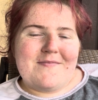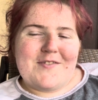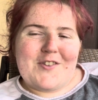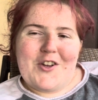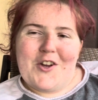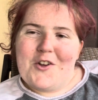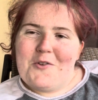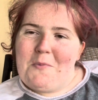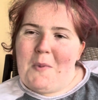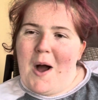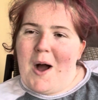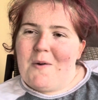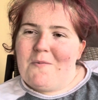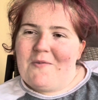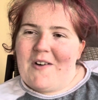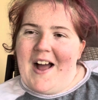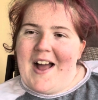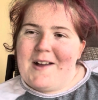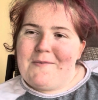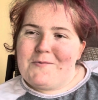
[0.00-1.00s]
good mom
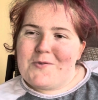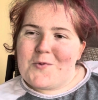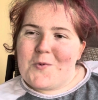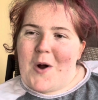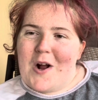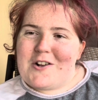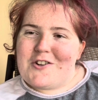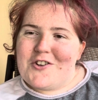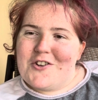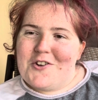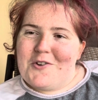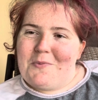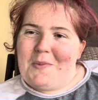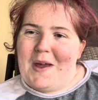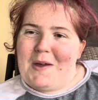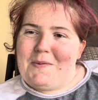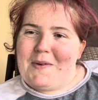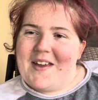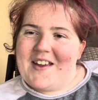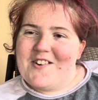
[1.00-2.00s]
vibes watching your
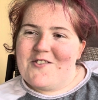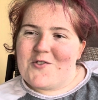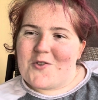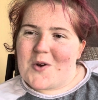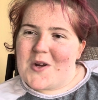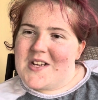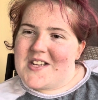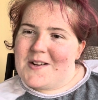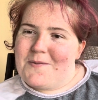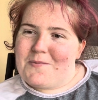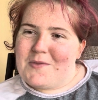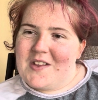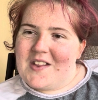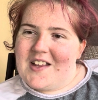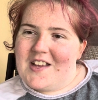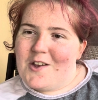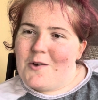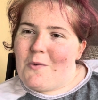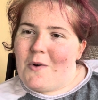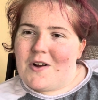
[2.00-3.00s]
baby enjoy something
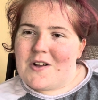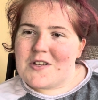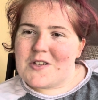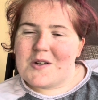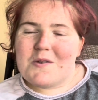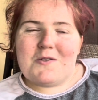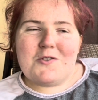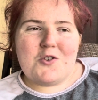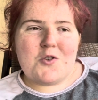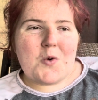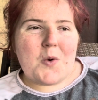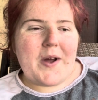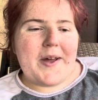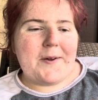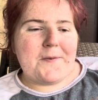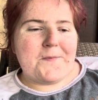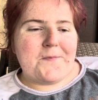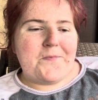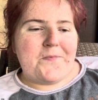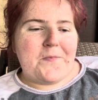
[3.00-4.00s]
that you also enjoy.
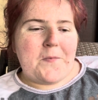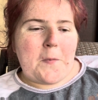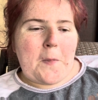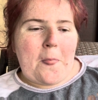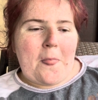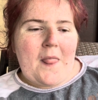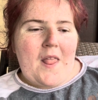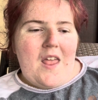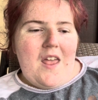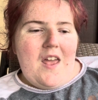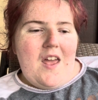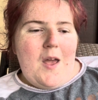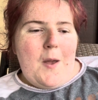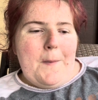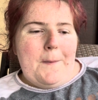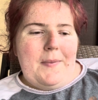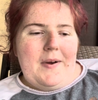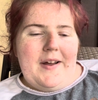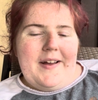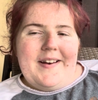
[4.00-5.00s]

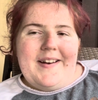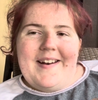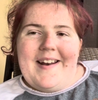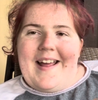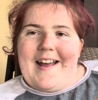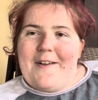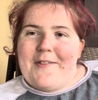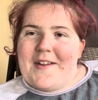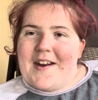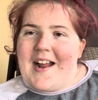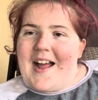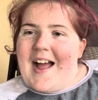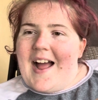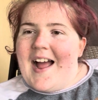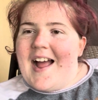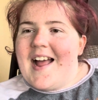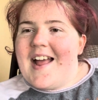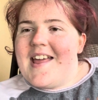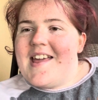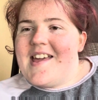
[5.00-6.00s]
But now that
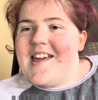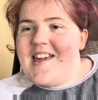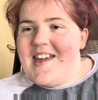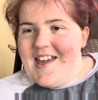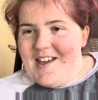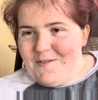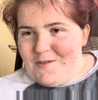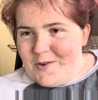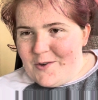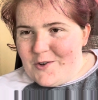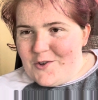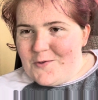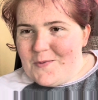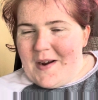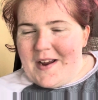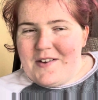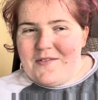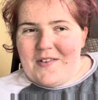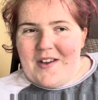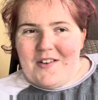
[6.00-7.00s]
I have told you
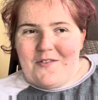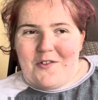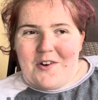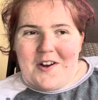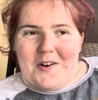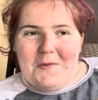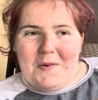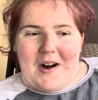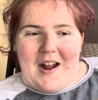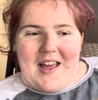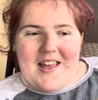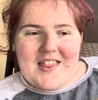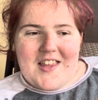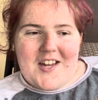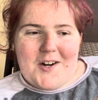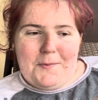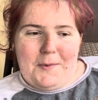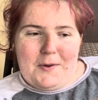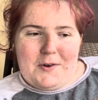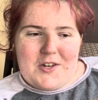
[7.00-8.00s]
my favorite and what I thought
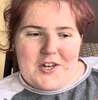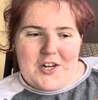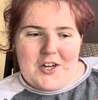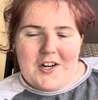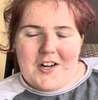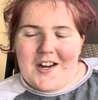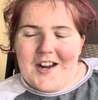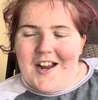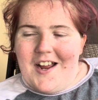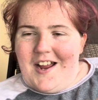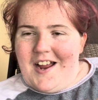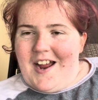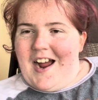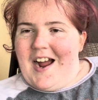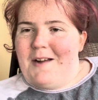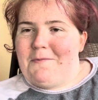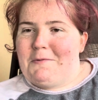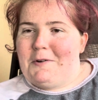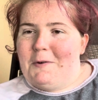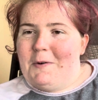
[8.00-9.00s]
about dinner,
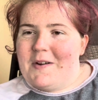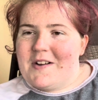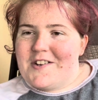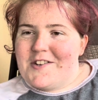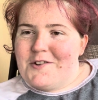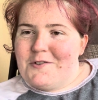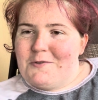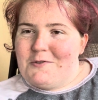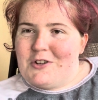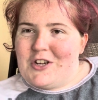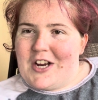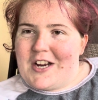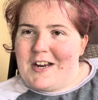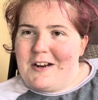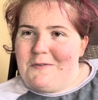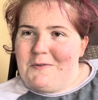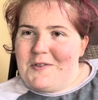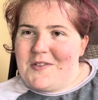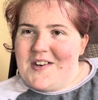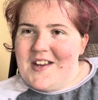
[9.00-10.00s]
I'm going to check
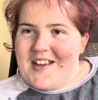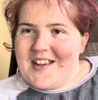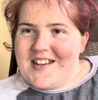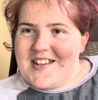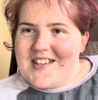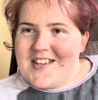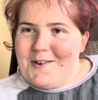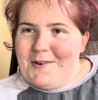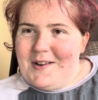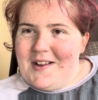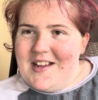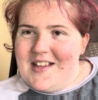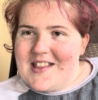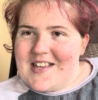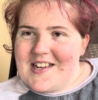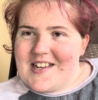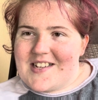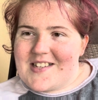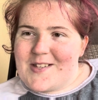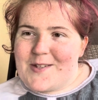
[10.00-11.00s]
in with Nick and see what he
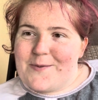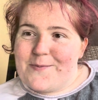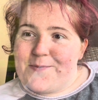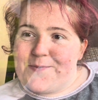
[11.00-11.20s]
thinks.